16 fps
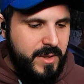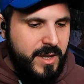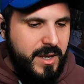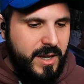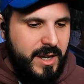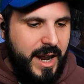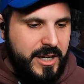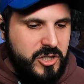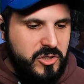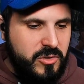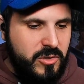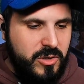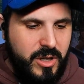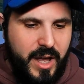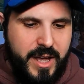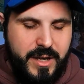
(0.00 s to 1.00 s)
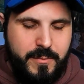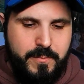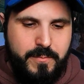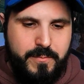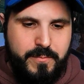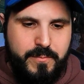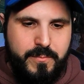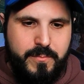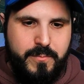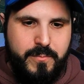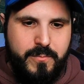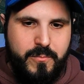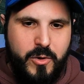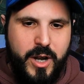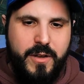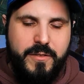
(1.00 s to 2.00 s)
an actual like
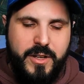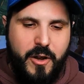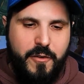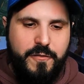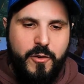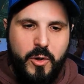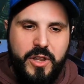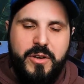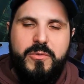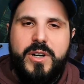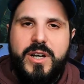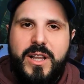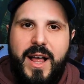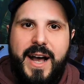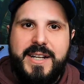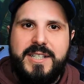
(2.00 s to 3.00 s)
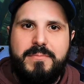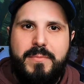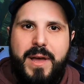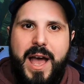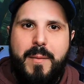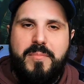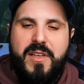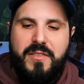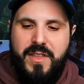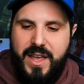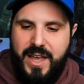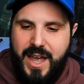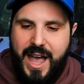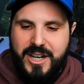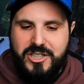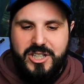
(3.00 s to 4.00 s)
real, you know, fully realized map that they
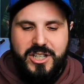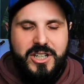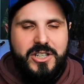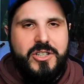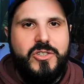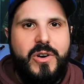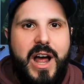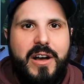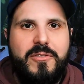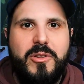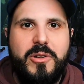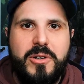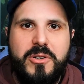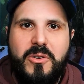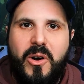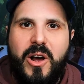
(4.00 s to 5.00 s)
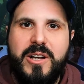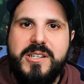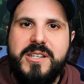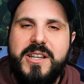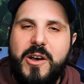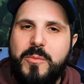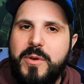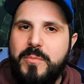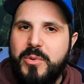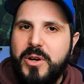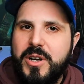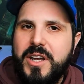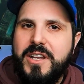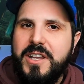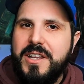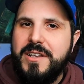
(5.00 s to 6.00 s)
actually can travel across. That would be
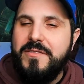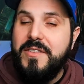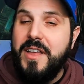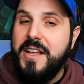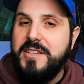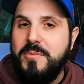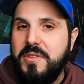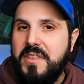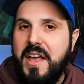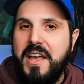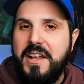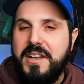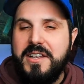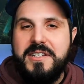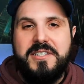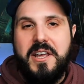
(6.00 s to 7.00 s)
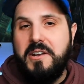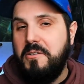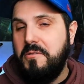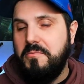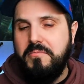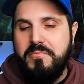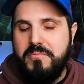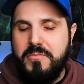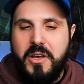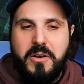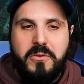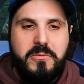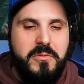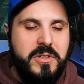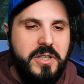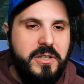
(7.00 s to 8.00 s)
pretty neat if that's what that is. I don't know
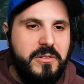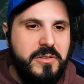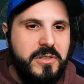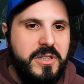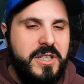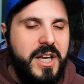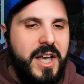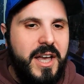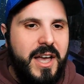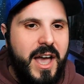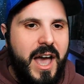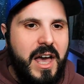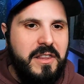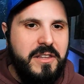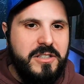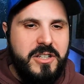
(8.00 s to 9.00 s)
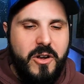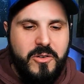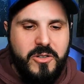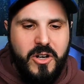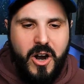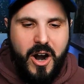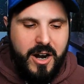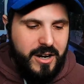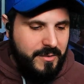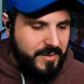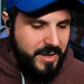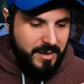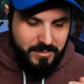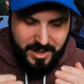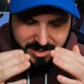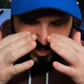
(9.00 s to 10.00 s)
clearly. And the toad car, I mean, I guess